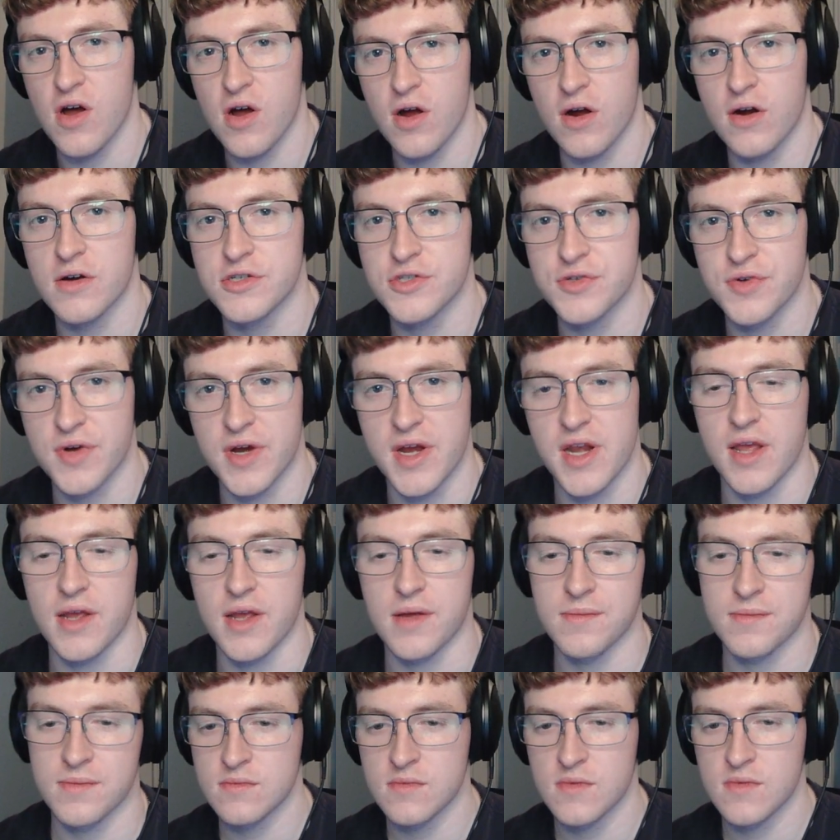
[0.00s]
our training.
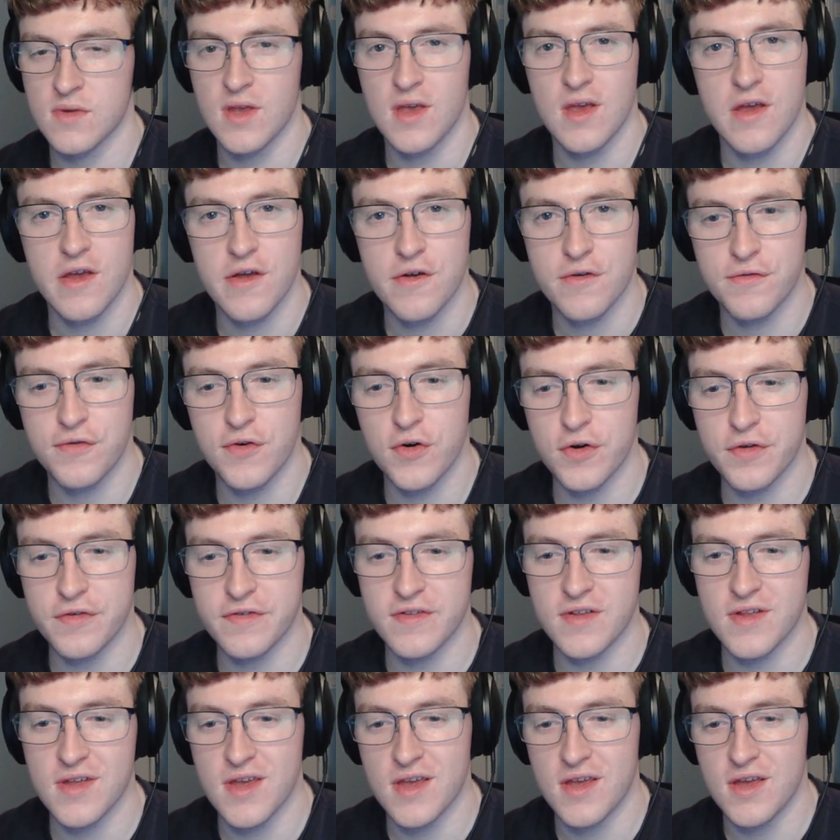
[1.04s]

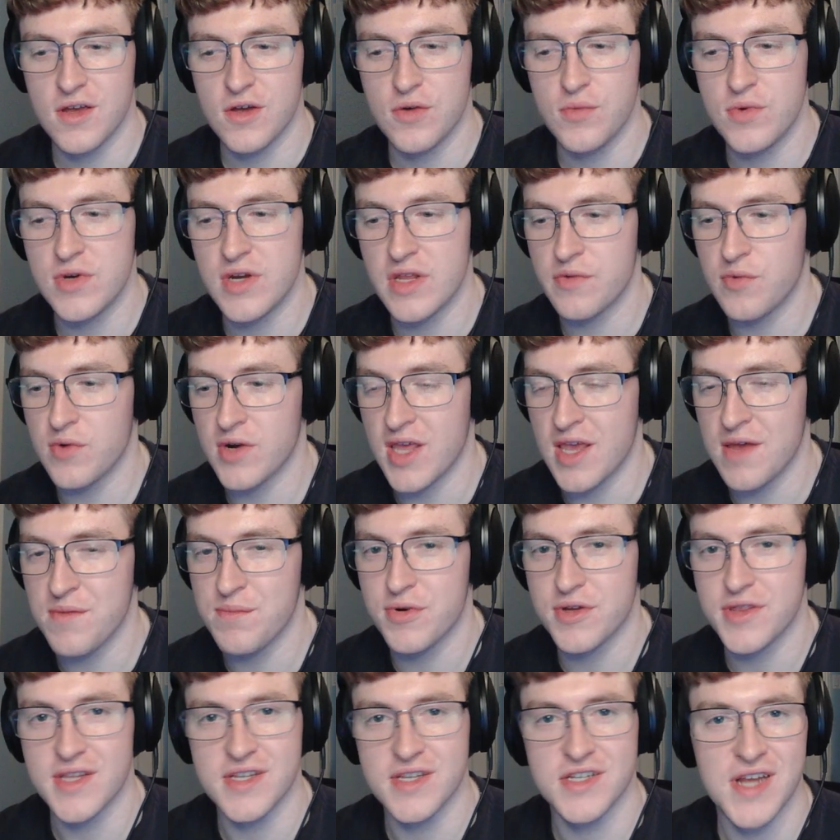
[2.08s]
First, we just want to
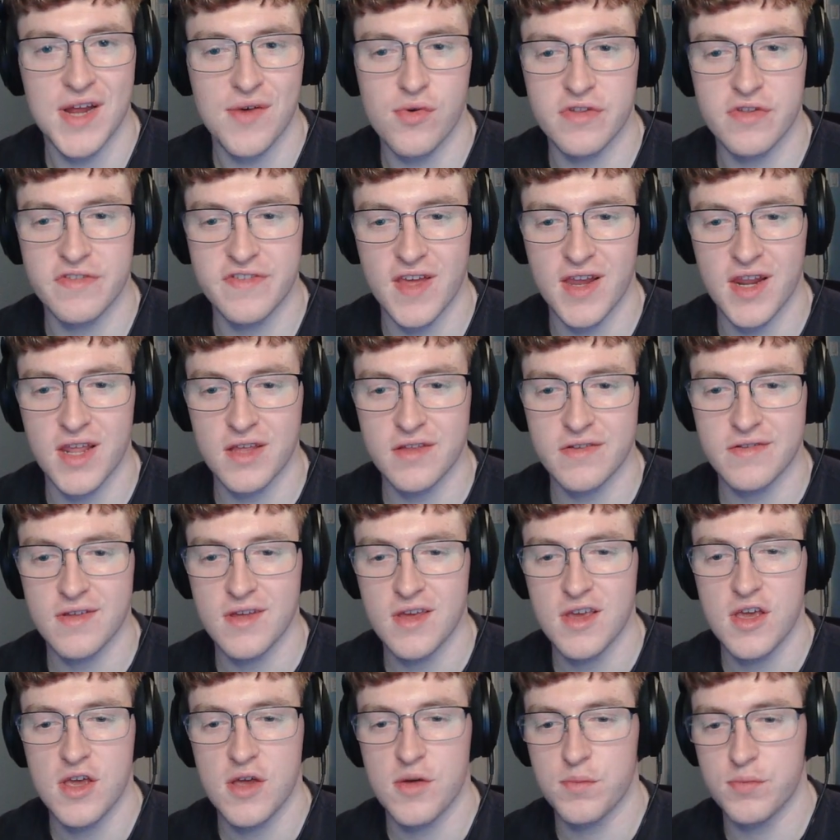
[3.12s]
input the general settings.
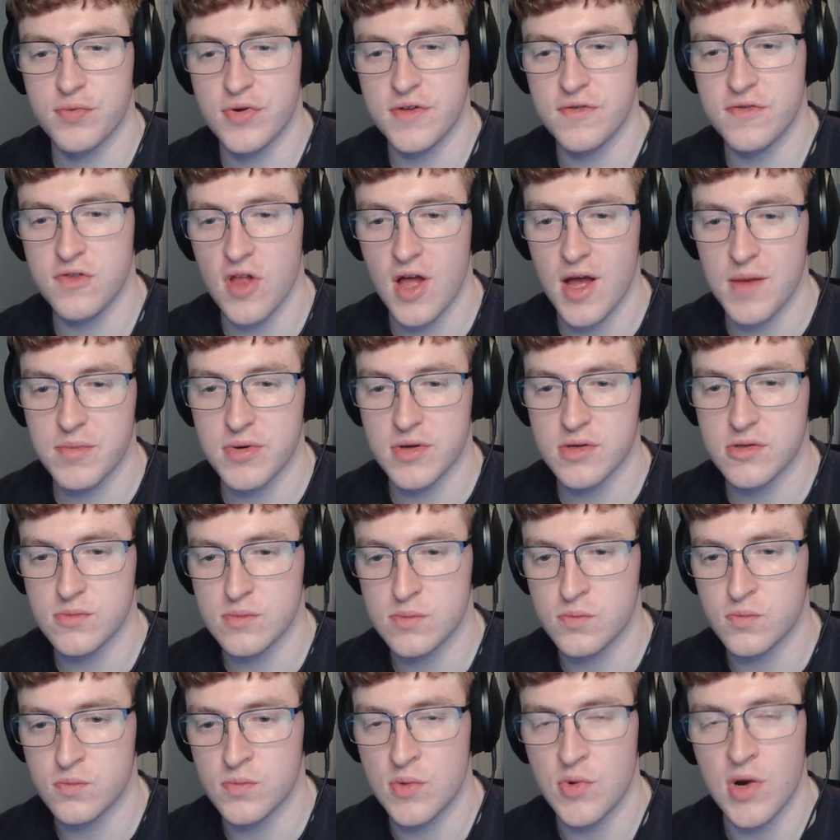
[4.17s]
Preflop,
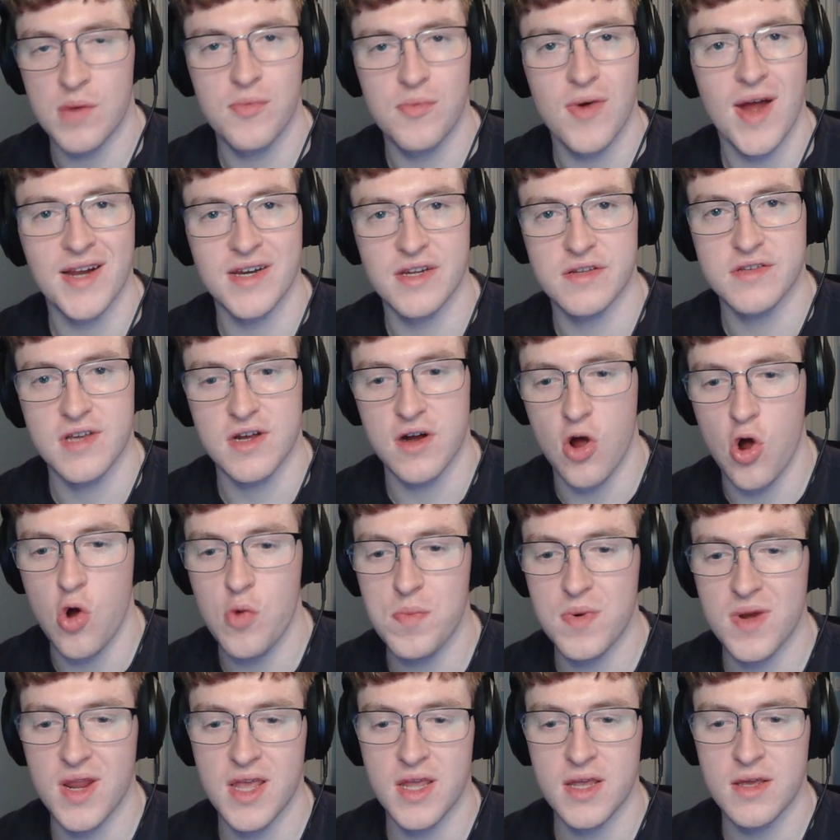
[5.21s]
we want to practice our
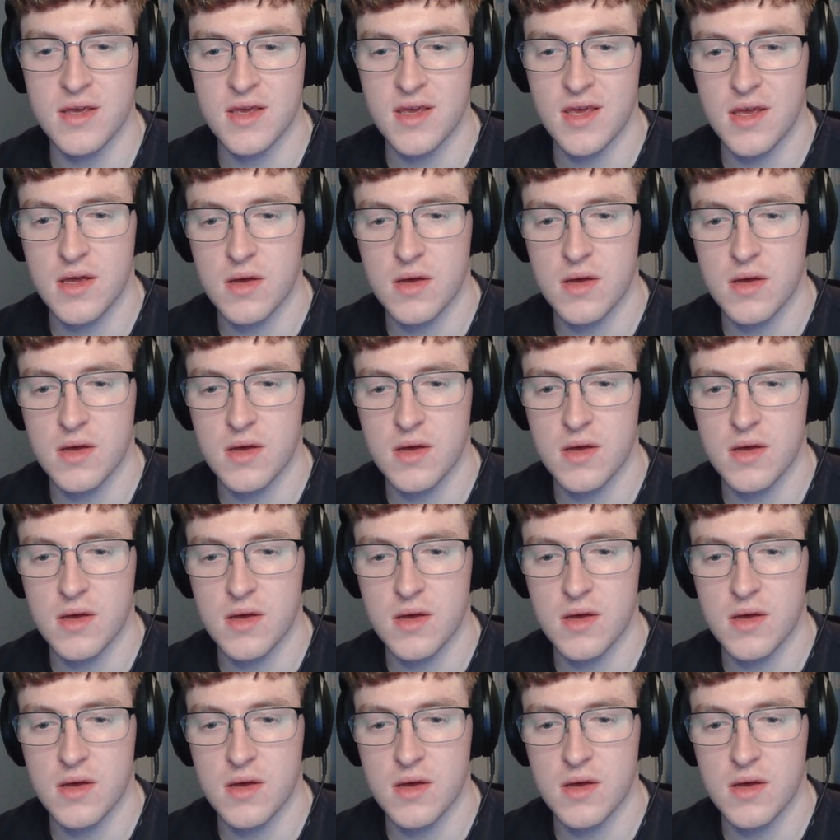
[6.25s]
opening.